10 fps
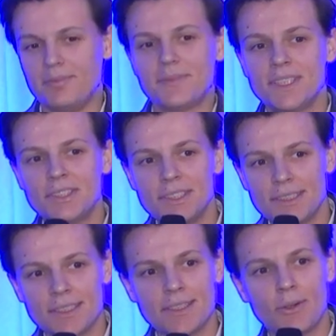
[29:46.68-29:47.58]

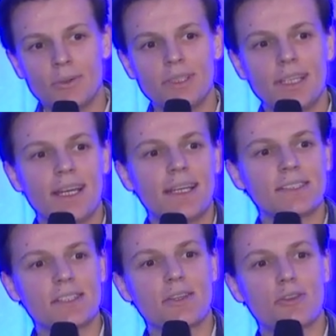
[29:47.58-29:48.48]
Indeed, it only has
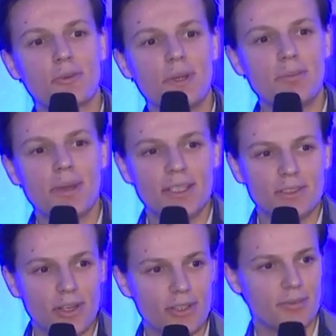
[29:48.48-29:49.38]
problems. The three main
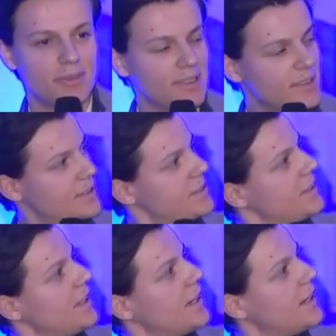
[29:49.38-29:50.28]
documents
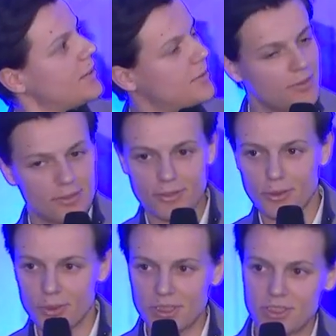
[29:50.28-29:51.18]

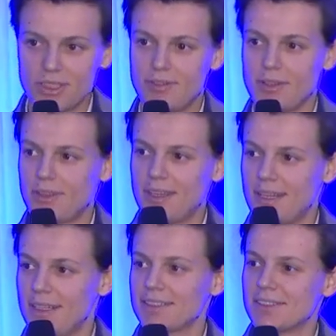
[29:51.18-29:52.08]
from which everything
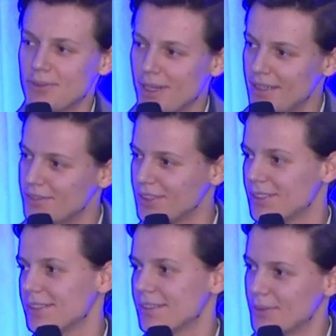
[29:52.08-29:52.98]
else
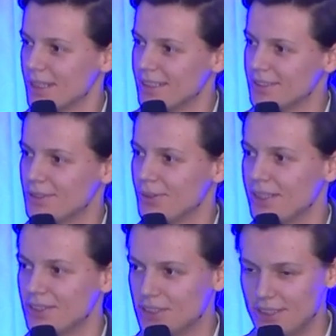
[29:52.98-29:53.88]
derives related to
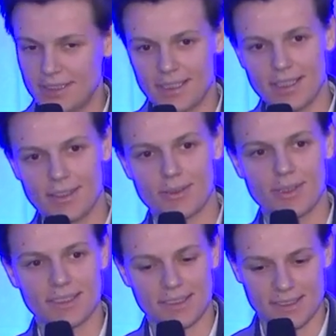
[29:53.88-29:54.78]
energy, and the
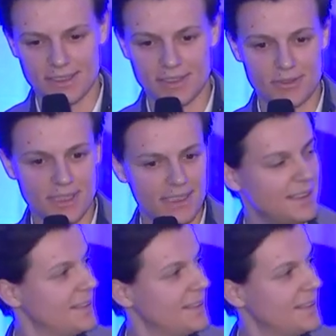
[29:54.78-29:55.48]
rest is history.